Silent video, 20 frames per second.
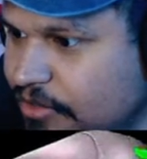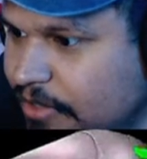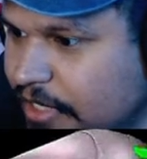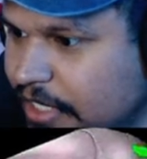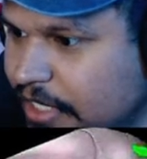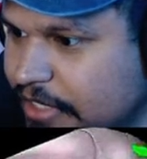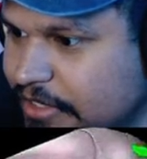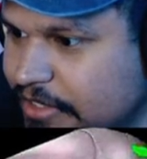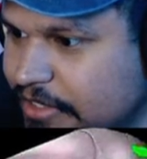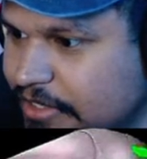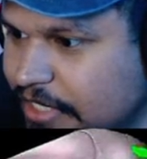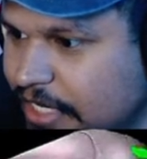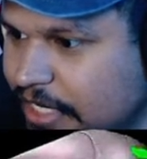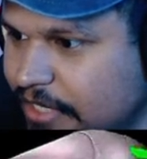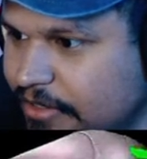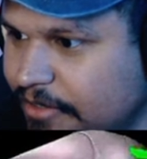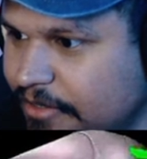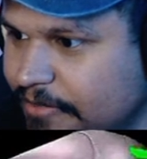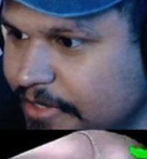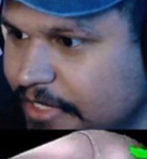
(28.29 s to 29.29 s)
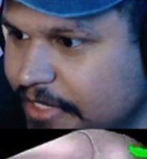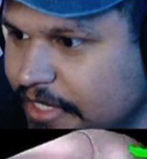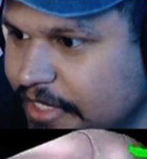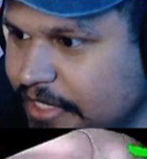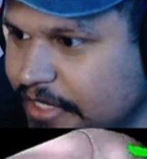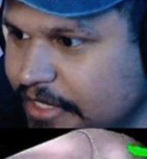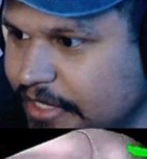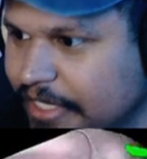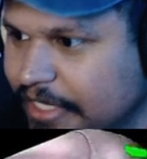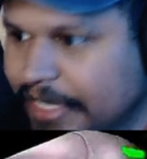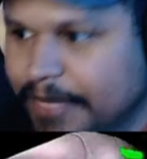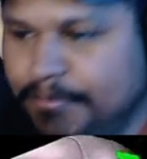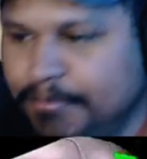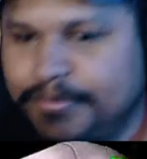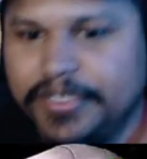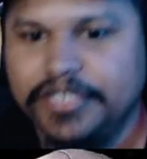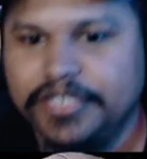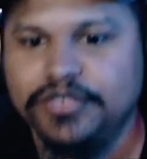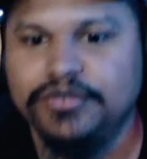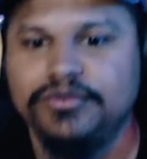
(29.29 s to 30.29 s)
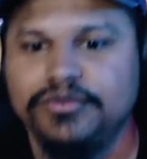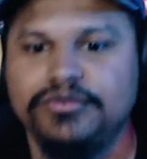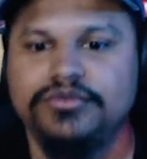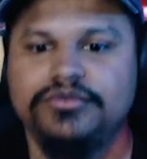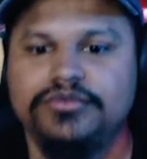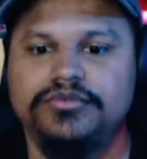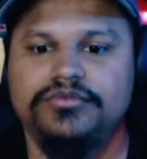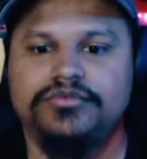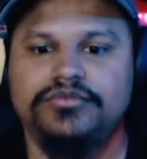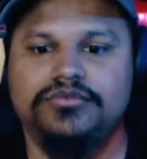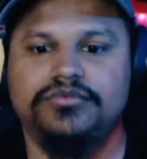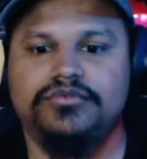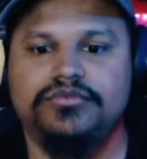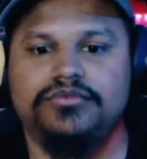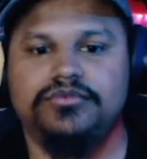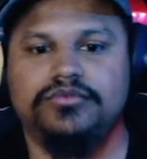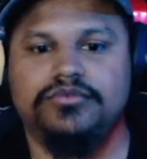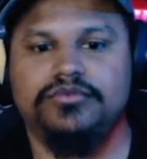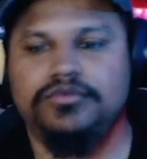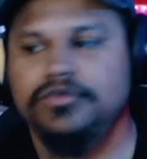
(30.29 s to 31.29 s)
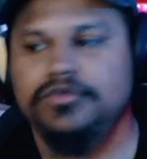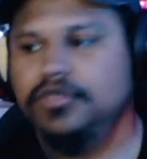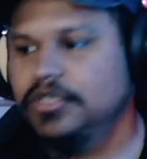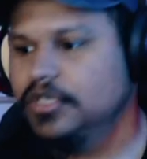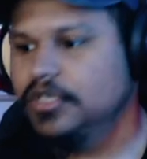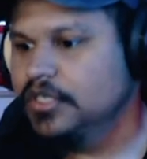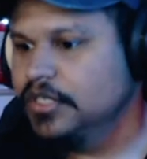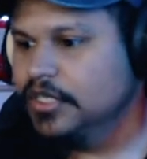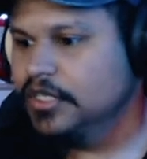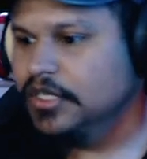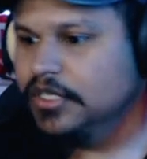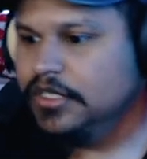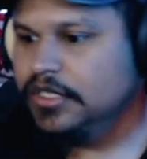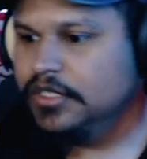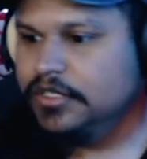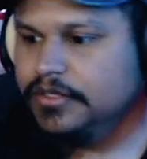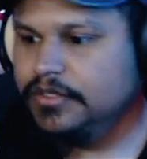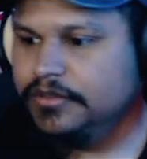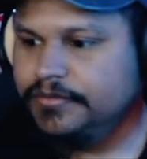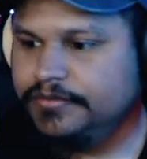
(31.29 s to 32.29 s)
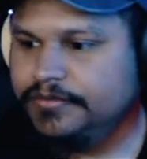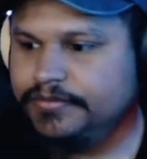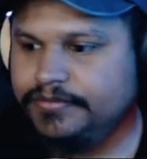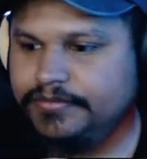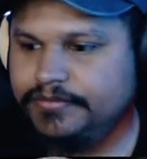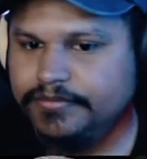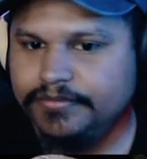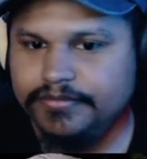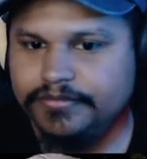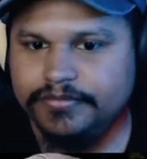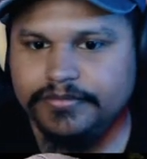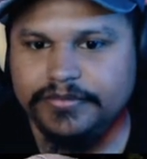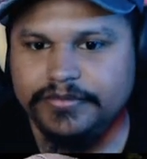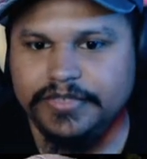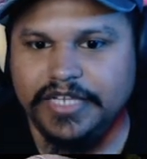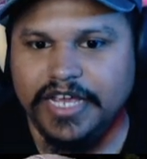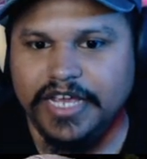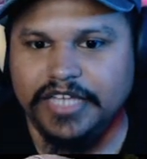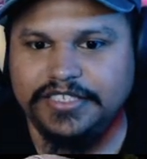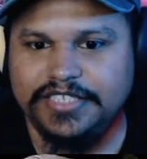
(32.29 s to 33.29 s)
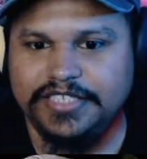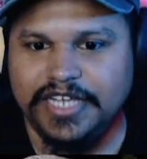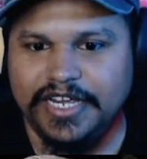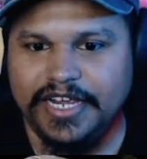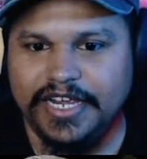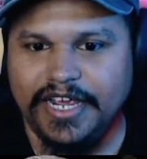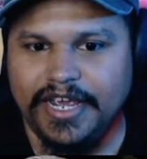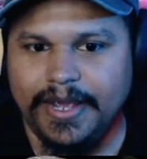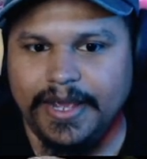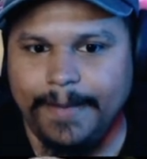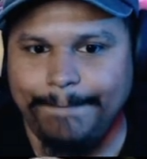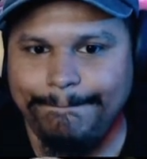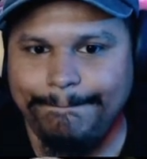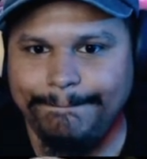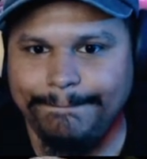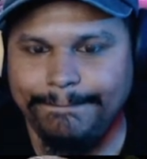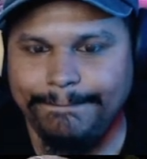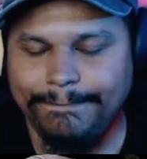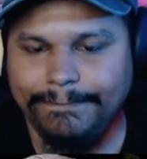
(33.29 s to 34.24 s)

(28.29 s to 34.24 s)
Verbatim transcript: I got the sound, everything. Yep, I do. Are you ready? Yes, I am.